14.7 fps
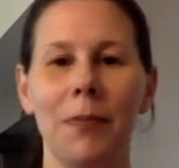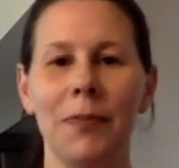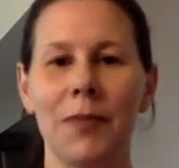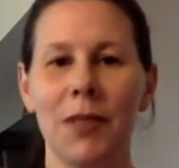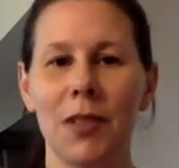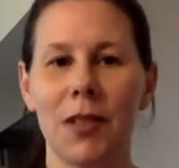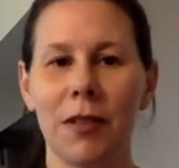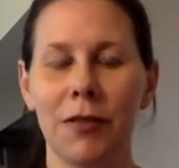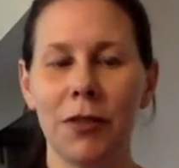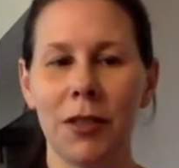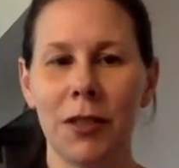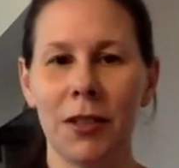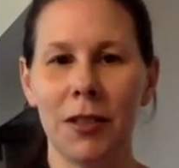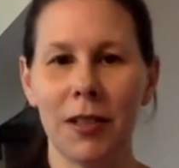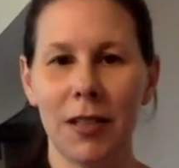
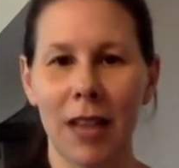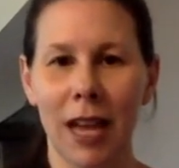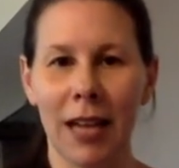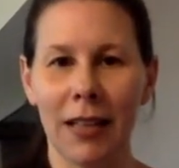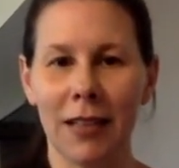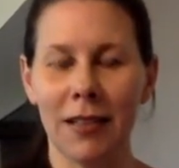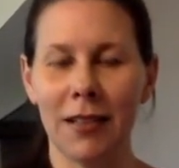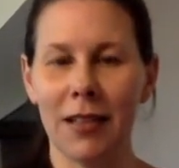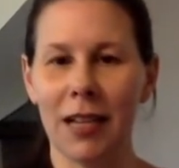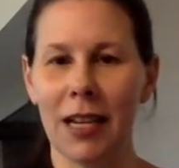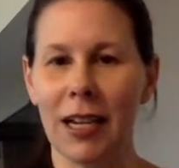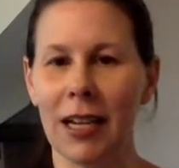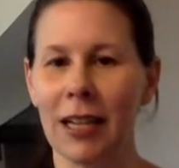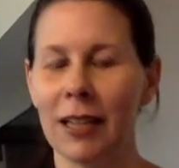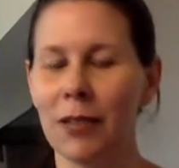Several signs
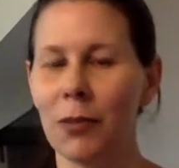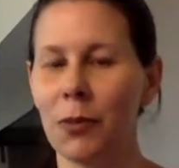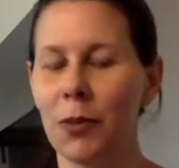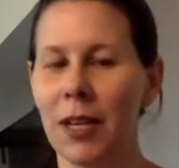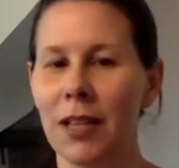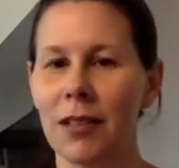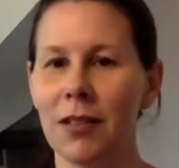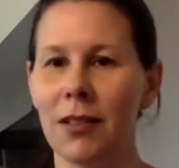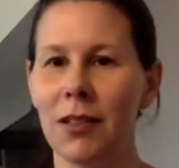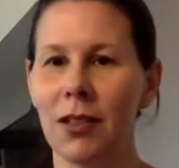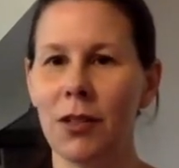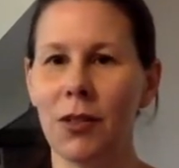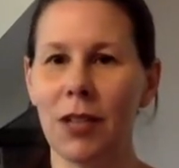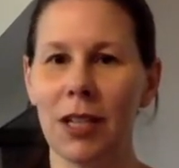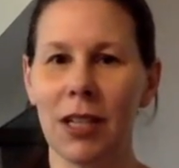and ways that
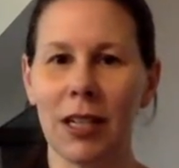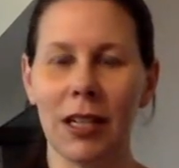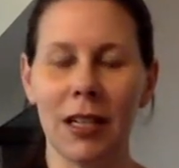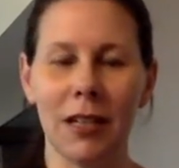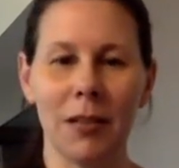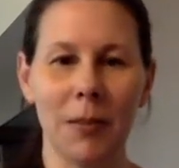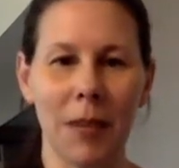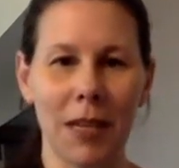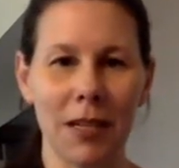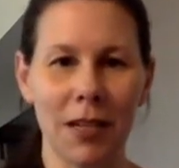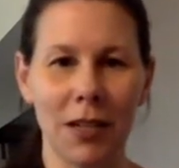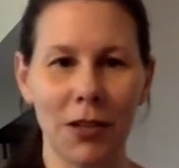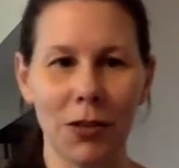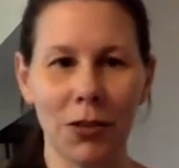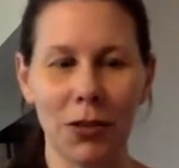you can expand on your